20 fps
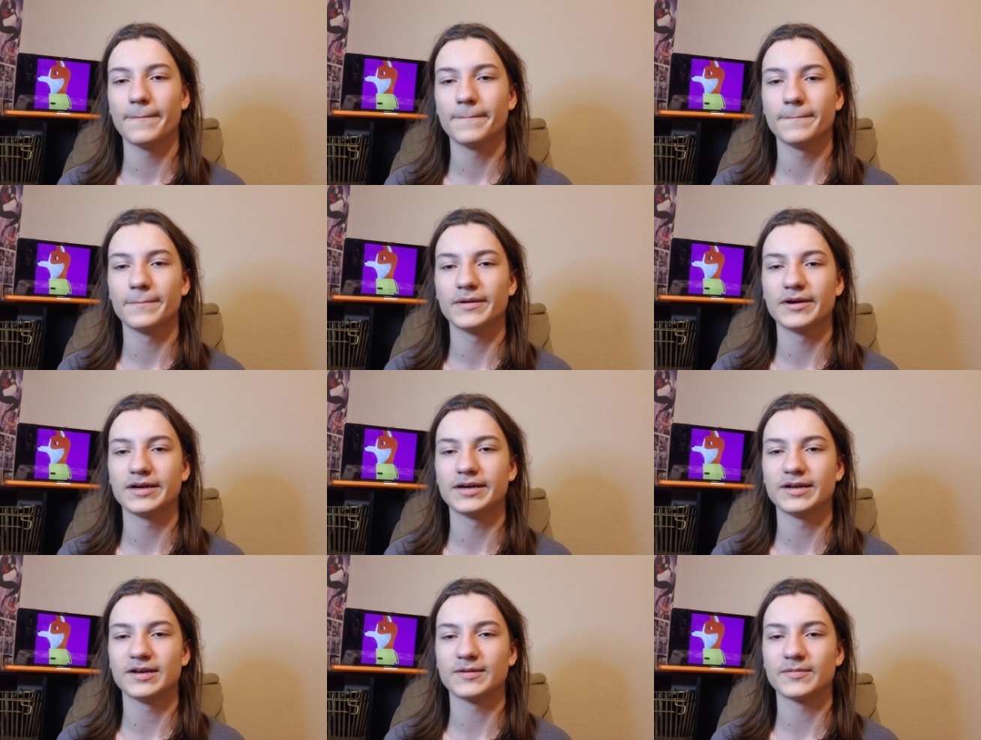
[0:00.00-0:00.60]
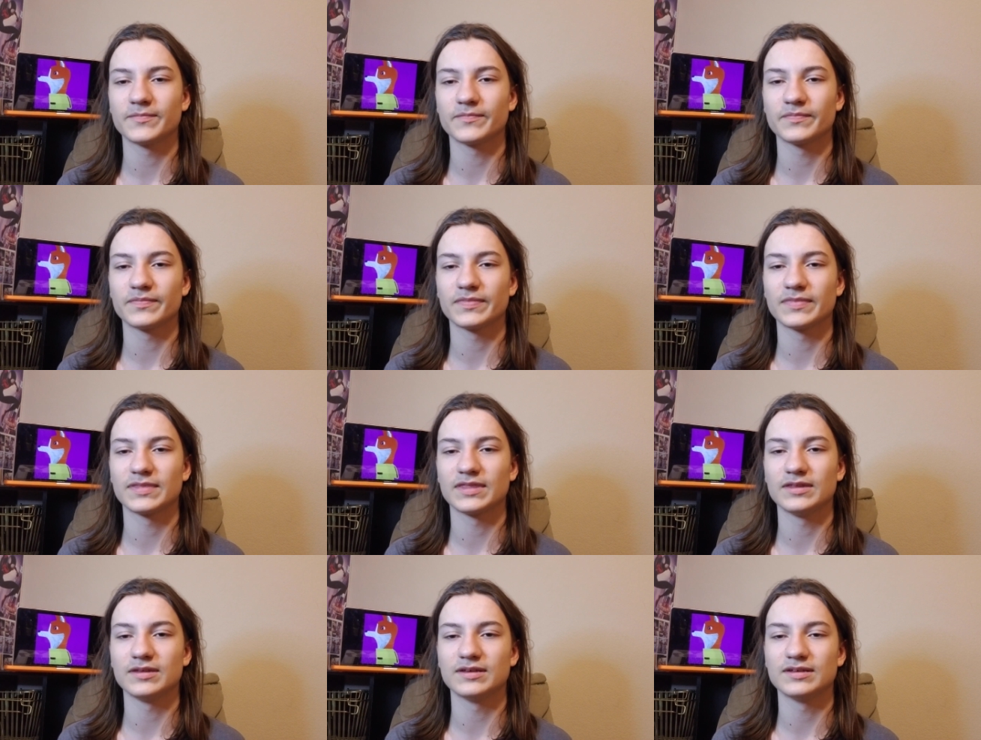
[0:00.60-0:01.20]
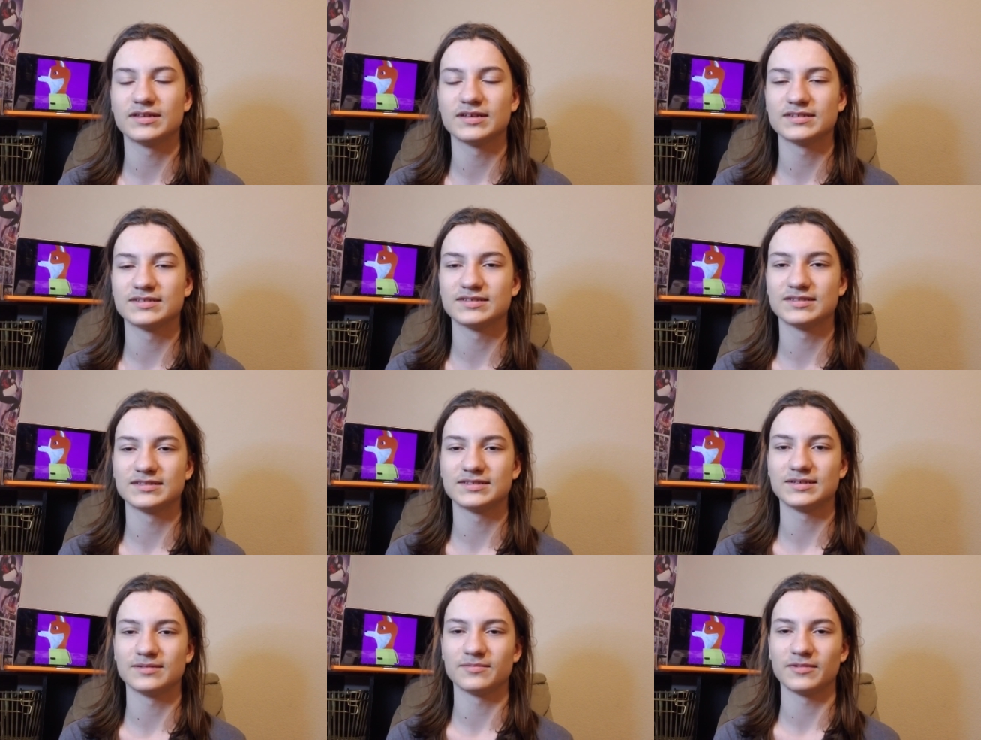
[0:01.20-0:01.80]
but it doesn't
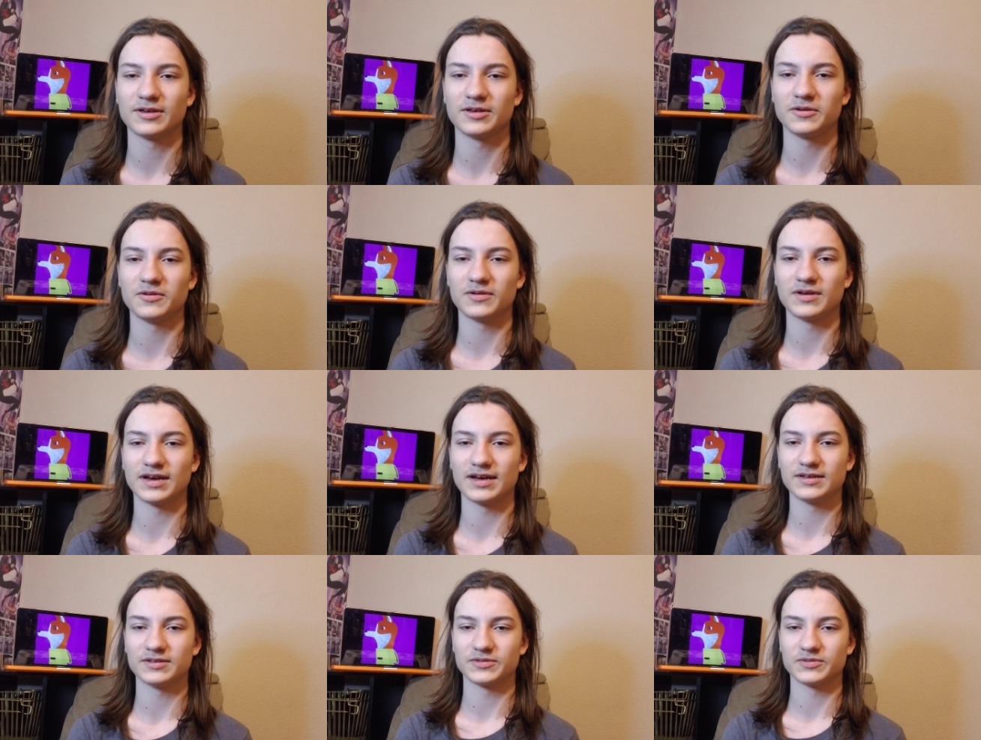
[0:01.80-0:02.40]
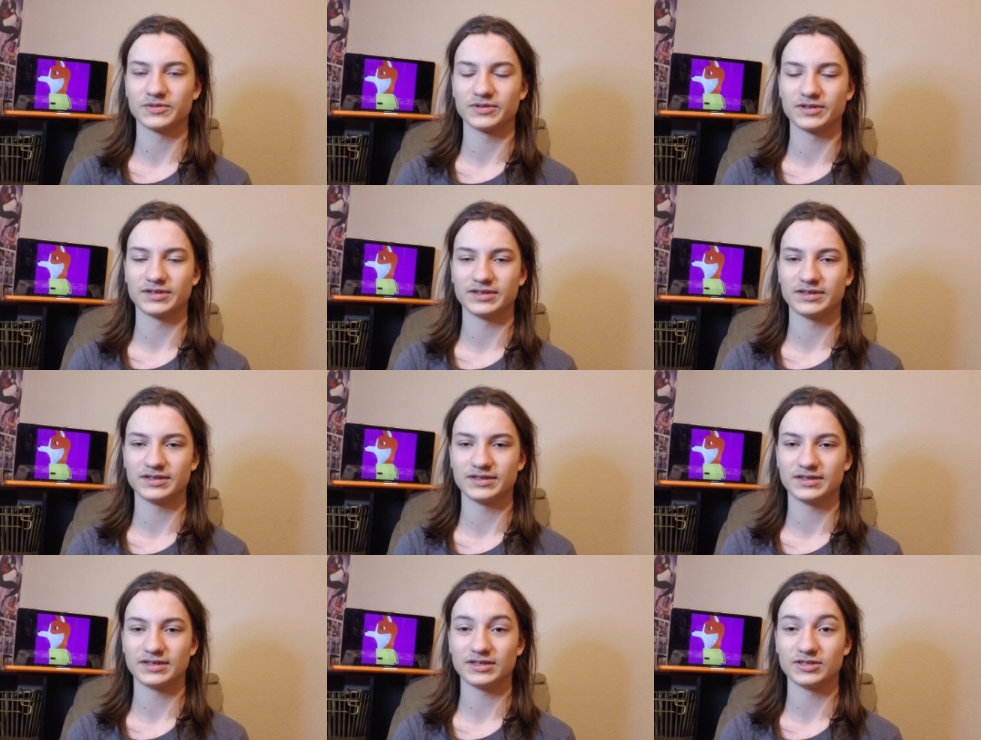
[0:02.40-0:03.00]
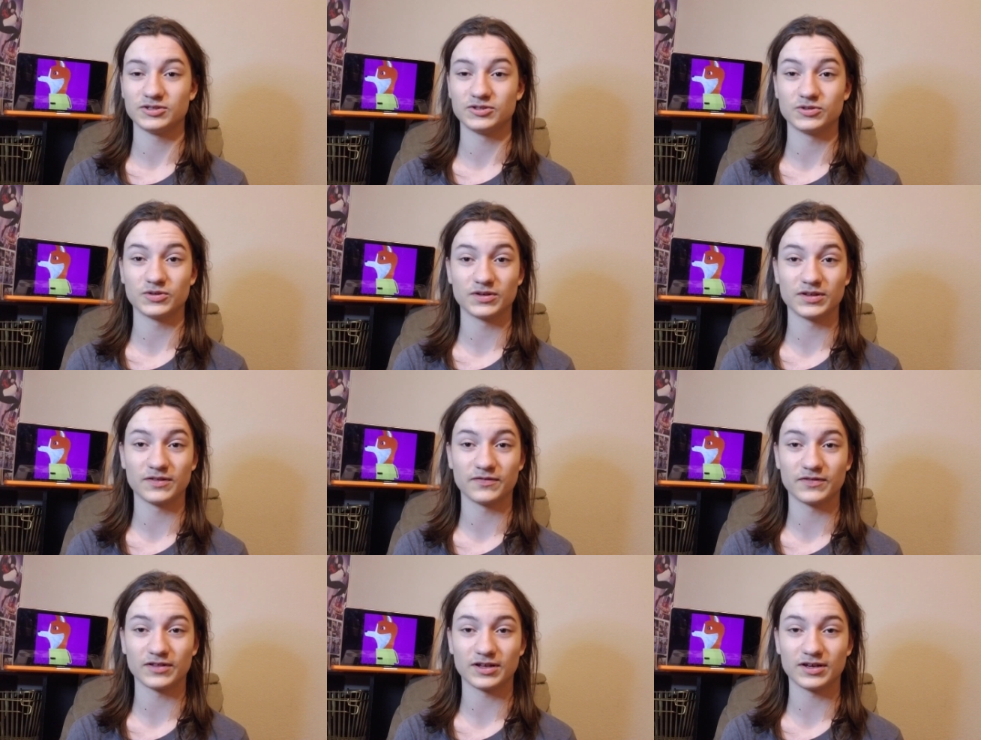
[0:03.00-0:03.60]
seem like you guys really enjoy
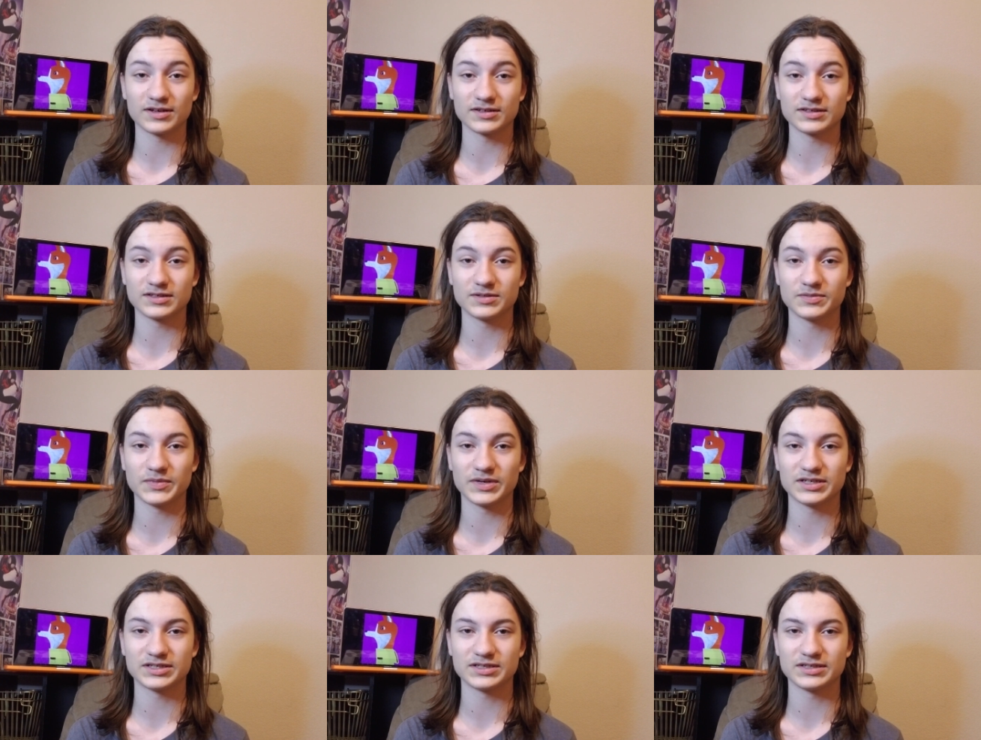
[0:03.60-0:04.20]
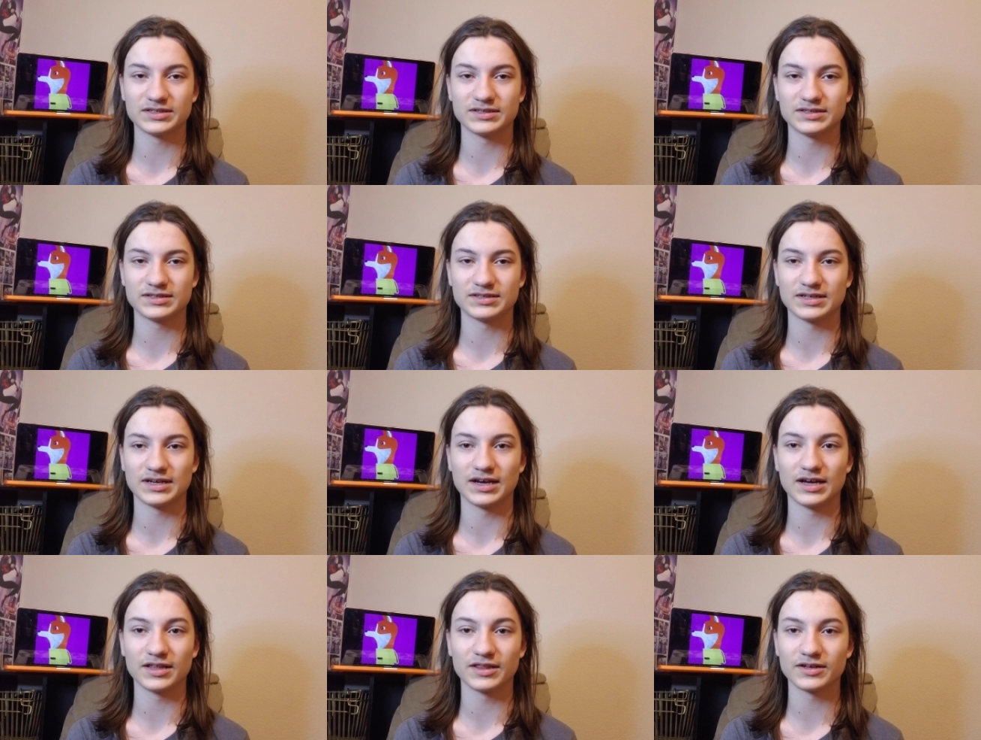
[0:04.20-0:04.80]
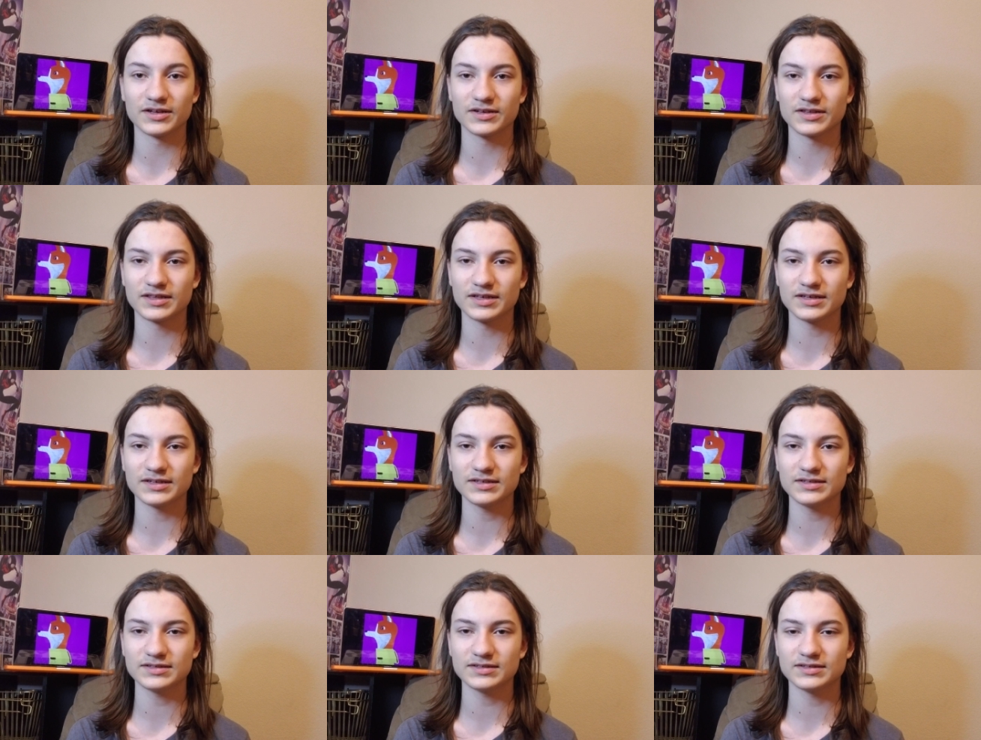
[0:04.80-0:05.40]
the vlogs as much as other
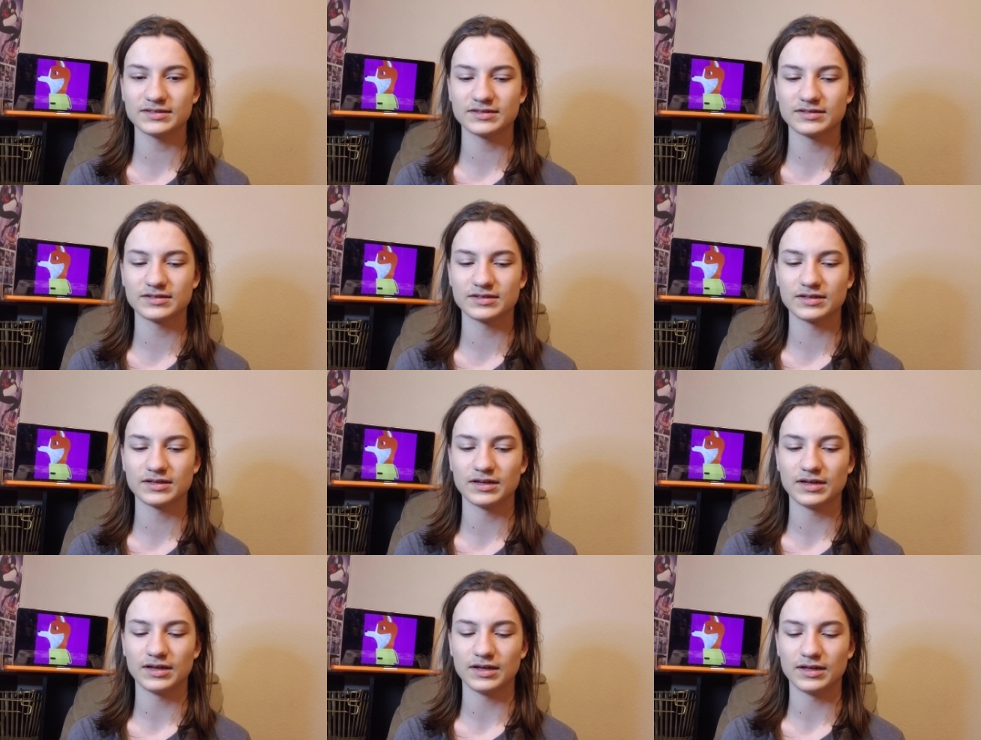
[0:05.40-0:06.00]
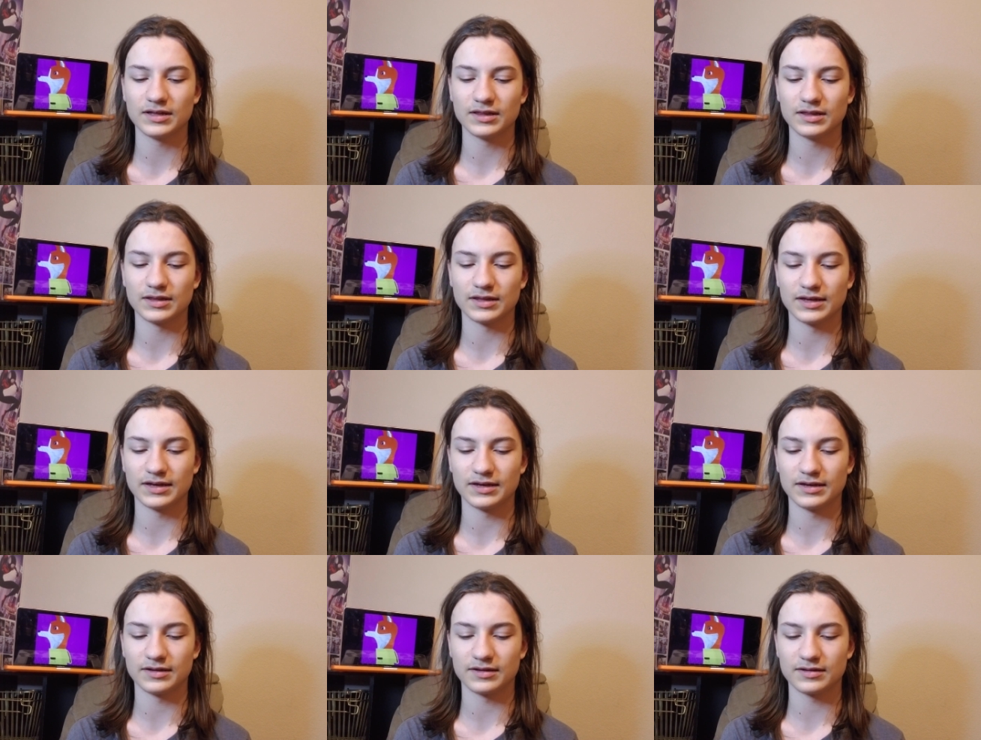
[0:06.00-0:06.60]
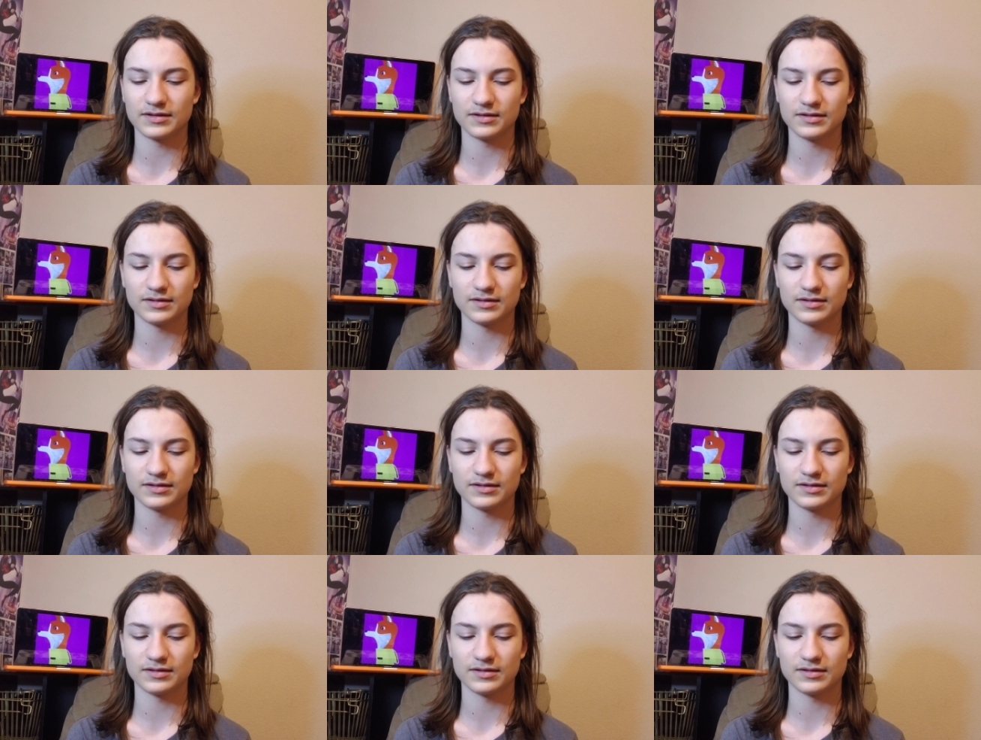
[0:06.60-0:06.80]
things. Like,